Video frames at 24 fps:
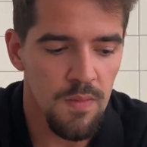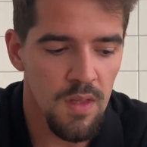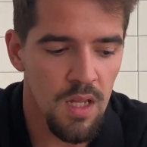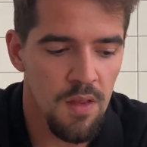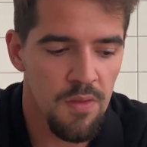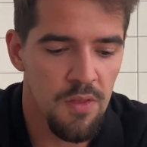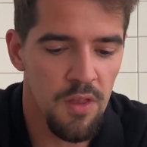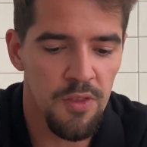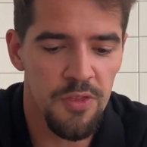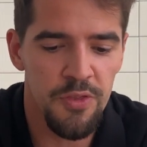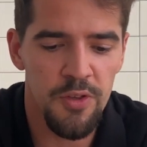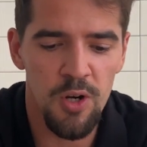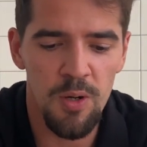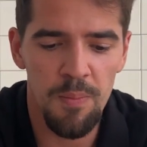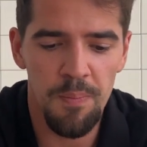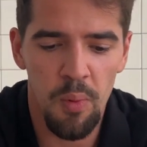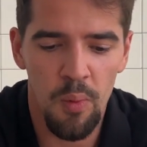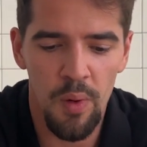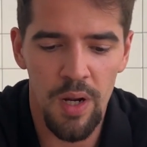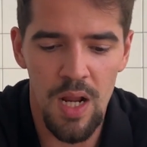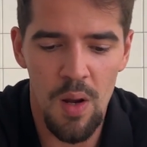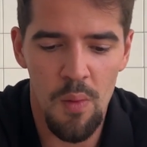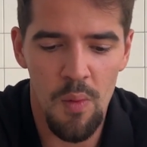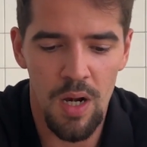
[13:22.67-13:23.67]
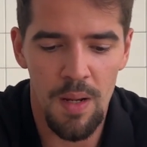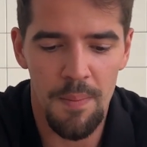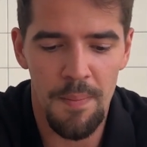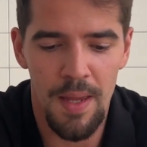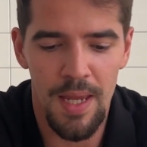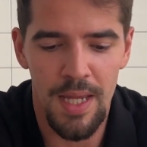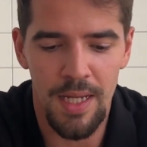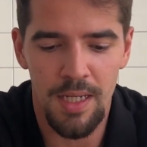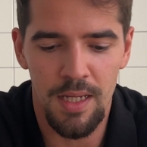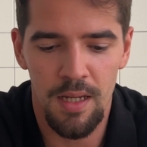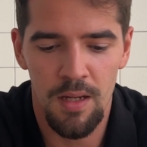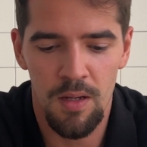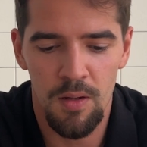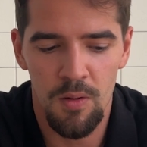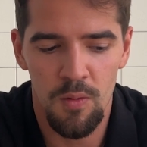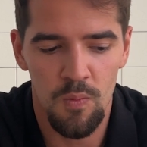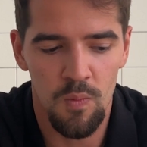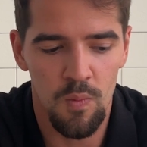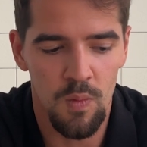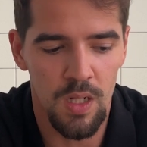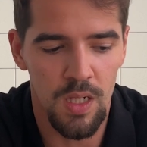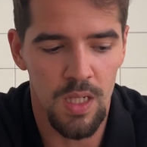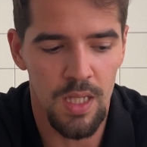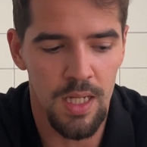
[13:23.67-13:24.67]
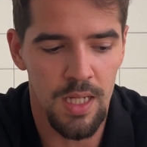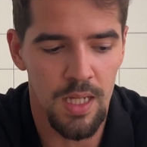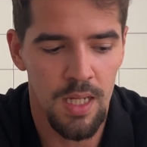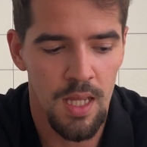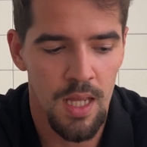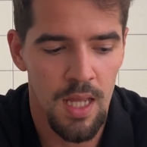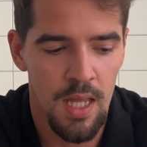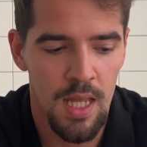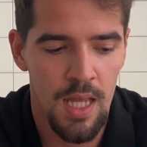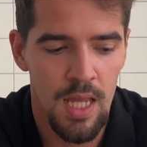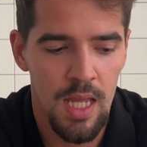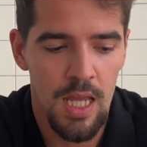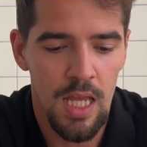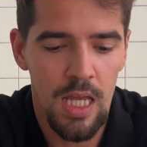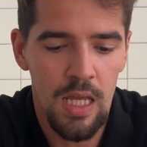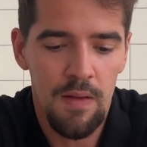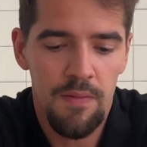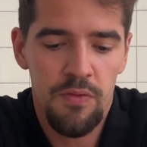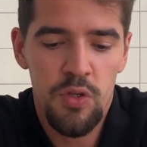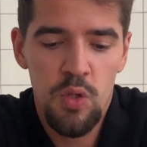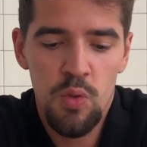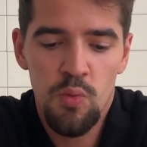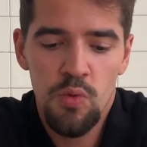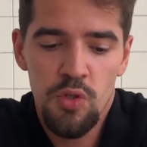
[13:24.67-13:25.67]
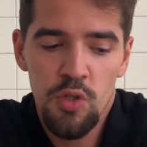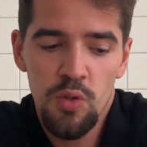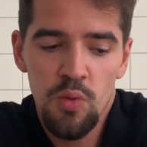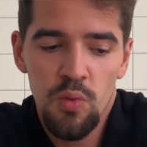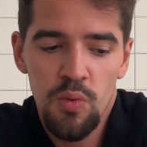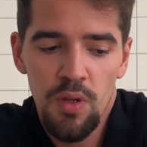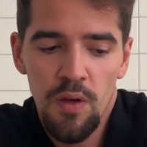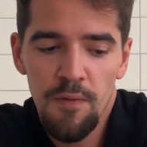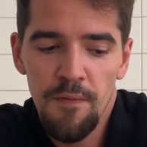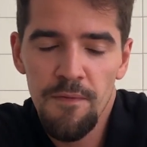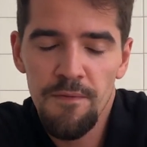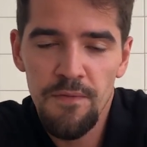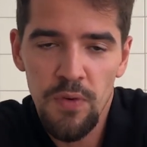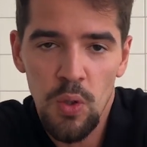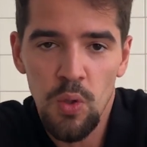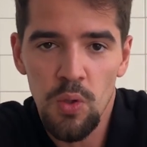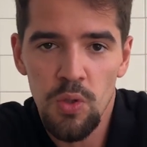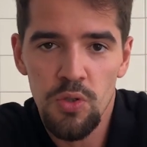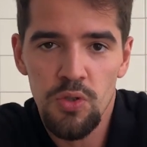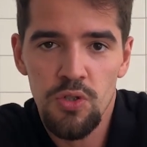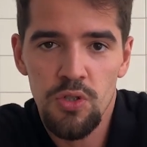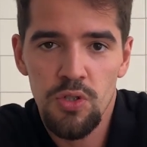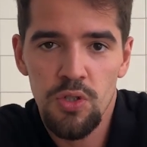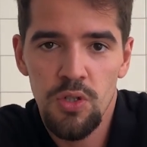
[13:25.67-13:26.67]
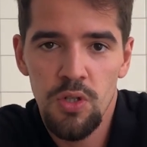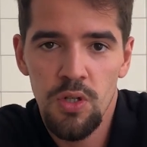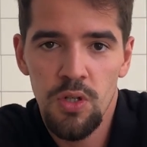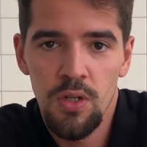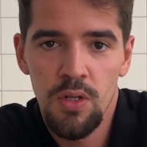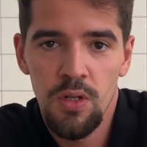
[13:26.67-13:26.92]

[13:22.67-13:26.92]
the third point I want to make, really, if you do the first,